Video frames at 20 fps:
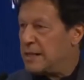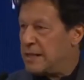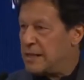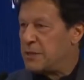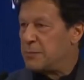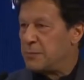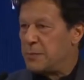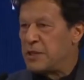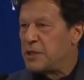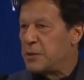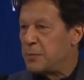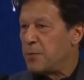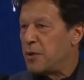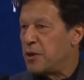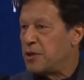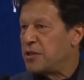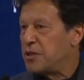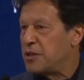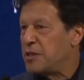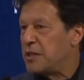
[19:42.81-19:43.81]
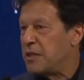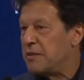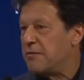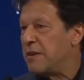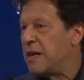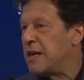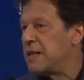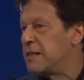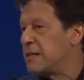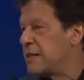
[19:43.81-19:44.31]
this peace process in
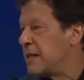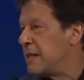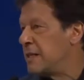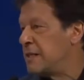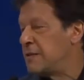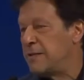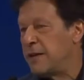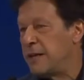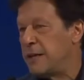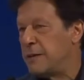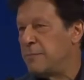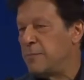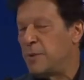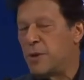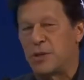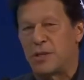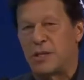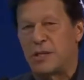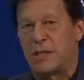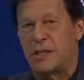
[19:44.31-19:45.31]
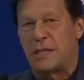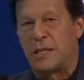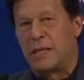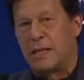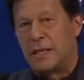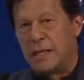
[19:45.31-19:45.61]
Afghanistan is very important.